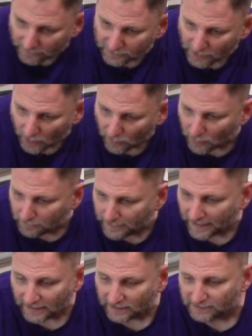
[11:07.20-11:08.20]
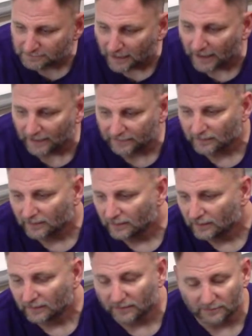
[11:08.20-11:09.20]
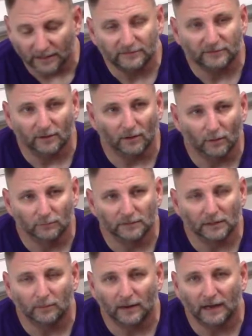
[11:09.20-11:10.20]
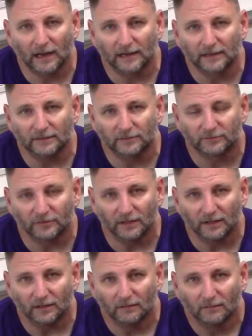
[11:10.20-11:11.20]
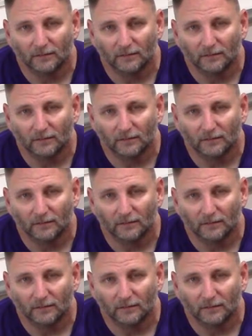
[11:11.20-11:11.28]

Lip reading: no opaque spot, because that's the only way I can see